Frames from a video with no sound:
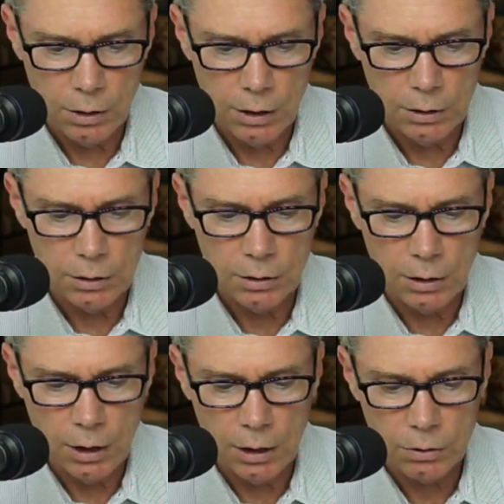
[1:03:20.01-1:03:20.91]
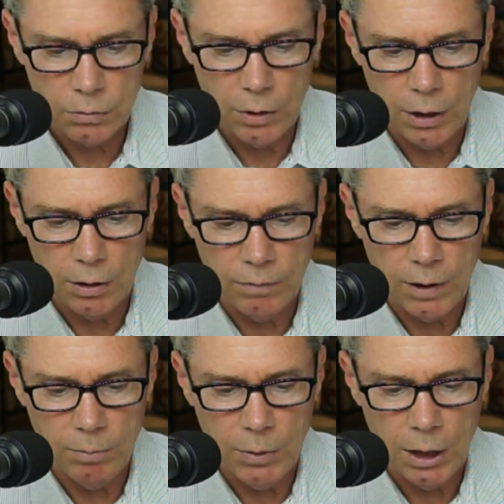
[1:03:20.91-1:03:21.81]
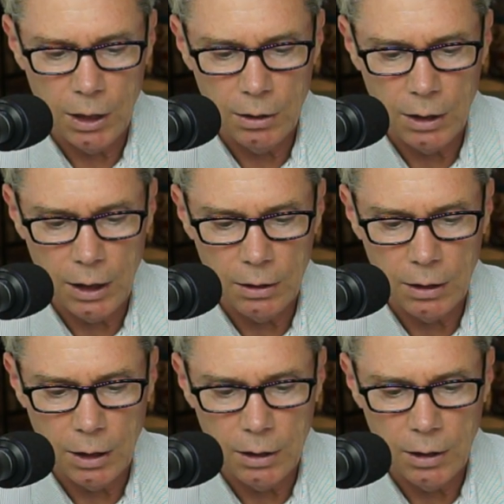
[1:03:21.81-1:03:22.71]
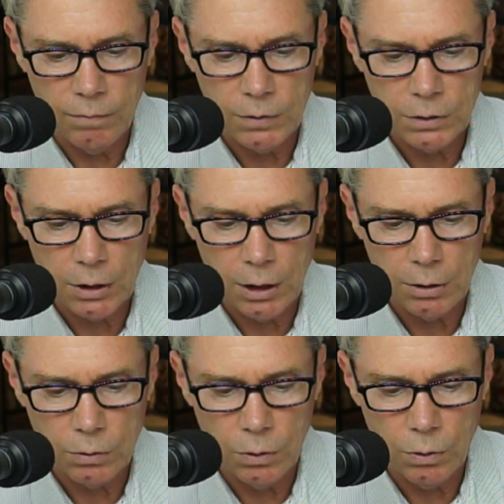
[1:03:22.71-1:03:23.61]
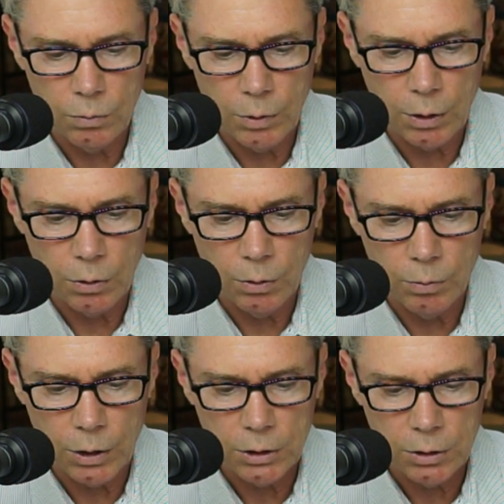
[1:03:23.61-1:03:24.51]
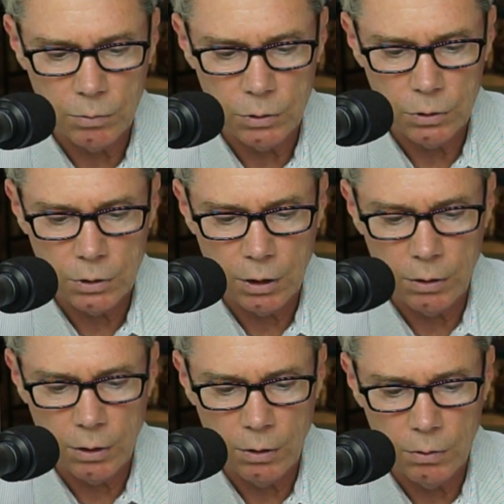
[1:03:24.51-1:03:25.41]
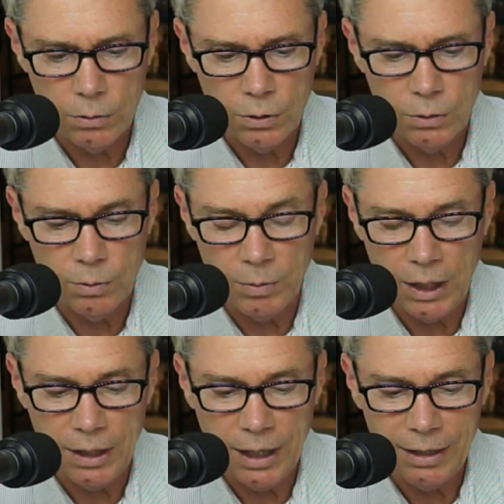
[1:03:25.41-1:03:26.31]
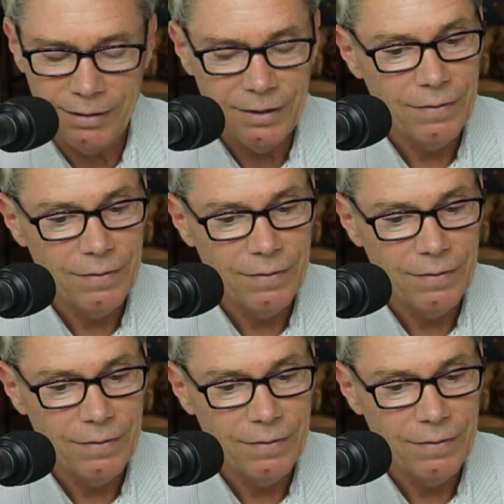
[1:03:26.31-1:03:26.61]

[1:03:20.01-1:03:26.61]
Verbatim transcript: Lance is in the house. Craig, if they made that 9F in solid gold with a gold bracelet, would you sell the 002 and buy that?